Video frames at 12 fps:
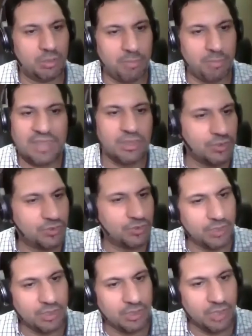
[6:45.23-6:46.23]

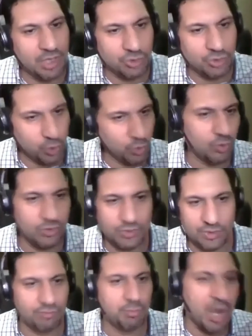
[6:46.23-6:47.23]
methods and tools
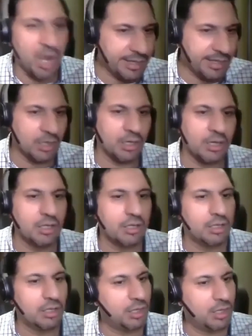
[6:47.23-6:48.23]
of marketing,
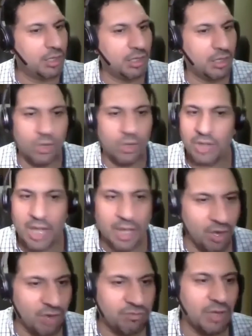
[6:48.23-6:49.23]
online,
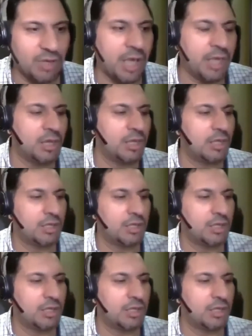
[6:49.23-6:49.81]
offline.